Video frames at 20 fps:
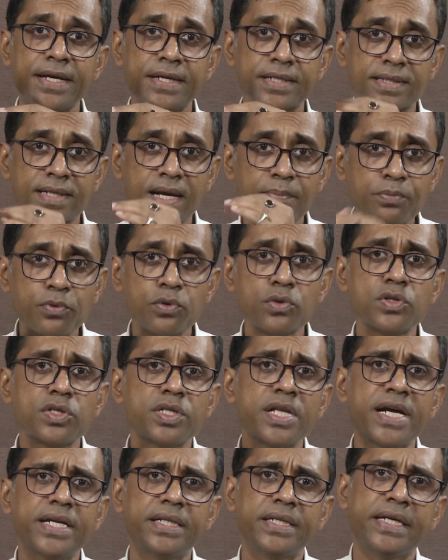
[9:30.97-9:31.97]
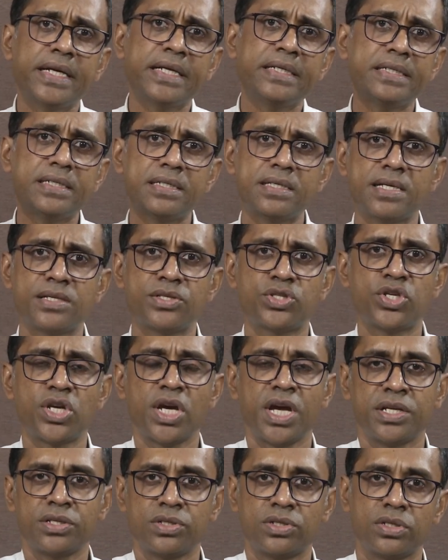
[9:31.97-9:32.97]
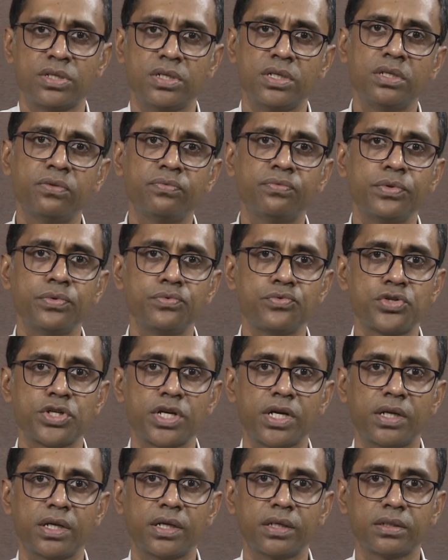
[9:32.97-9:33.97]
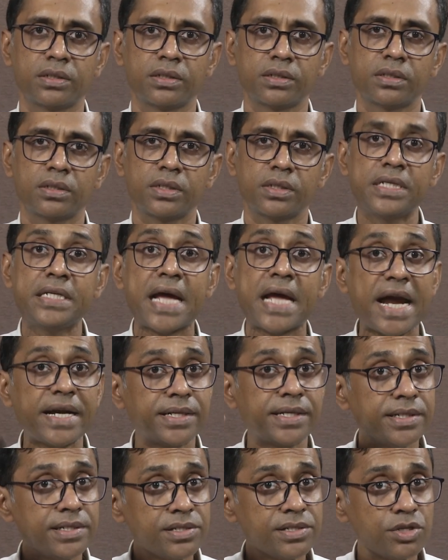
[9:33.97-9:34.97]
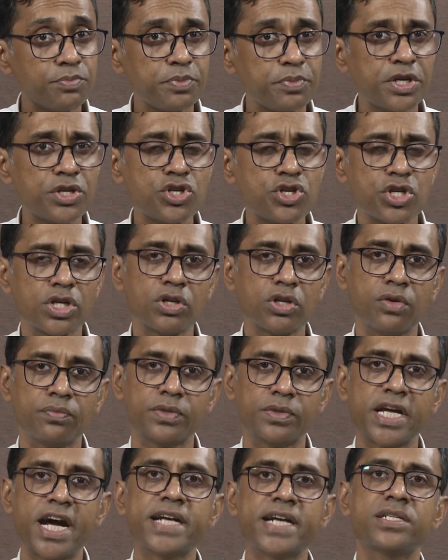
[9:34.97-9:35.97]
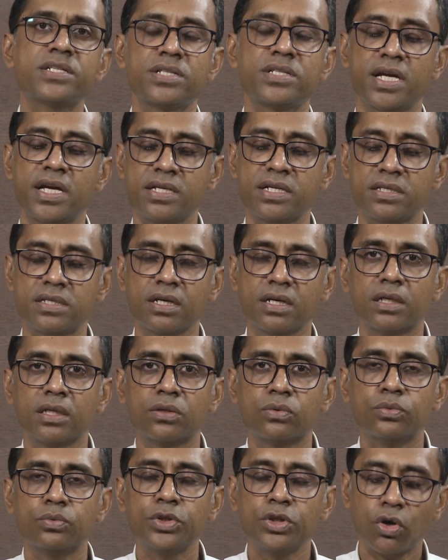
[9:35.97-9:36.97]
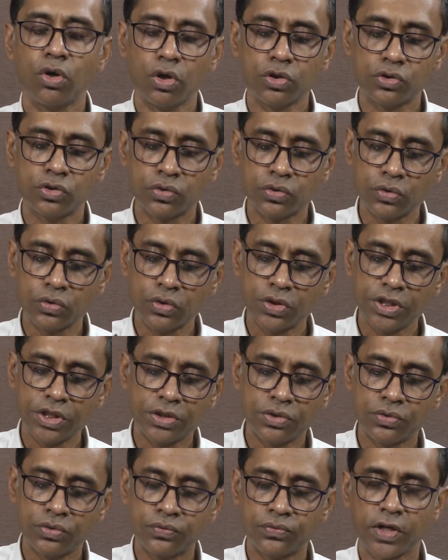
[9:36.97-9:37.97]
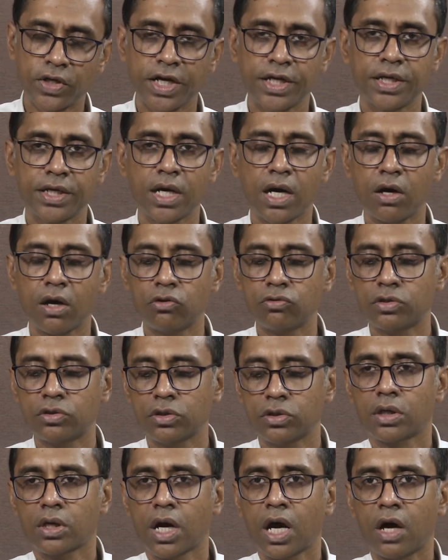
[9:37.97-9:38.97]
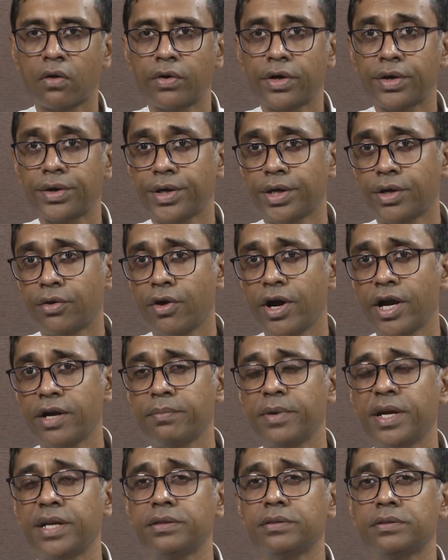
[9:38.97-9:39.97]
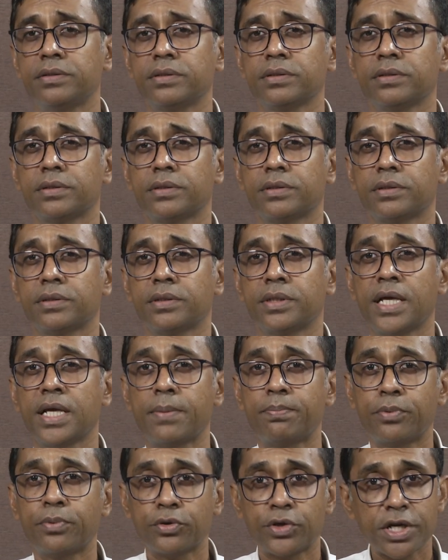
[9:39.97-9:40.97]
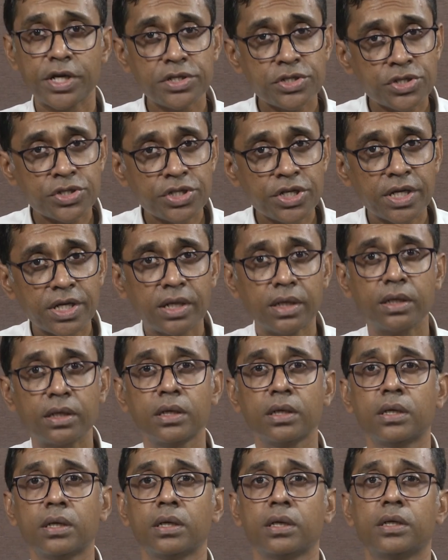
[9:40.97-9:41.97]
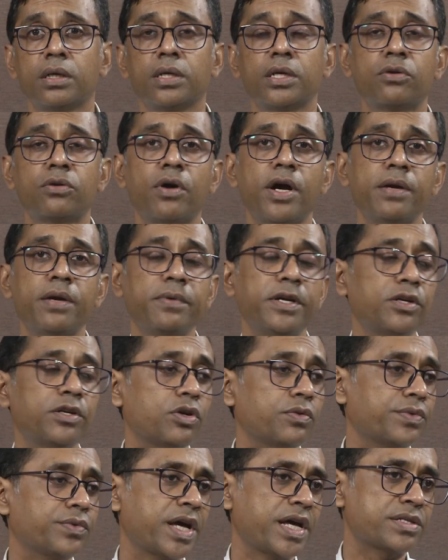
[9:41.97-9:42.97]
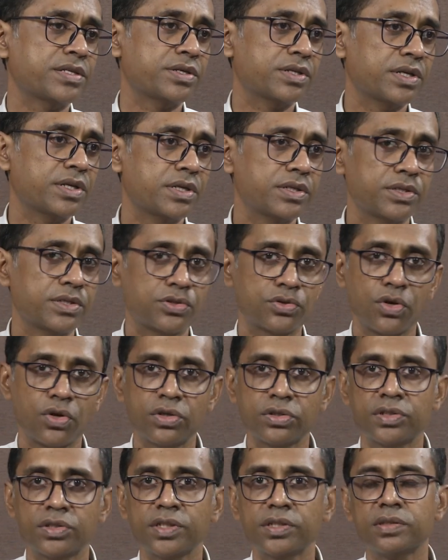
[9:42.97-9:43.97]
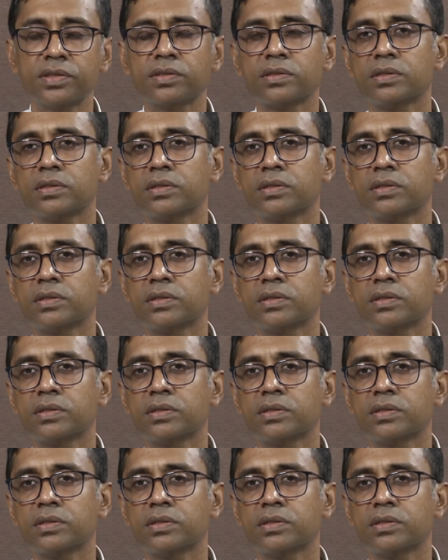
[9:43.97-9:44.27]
suppose that there is a change in future. In anticipation of that change, we also need to find out our requirement, the potential requirement of natural resources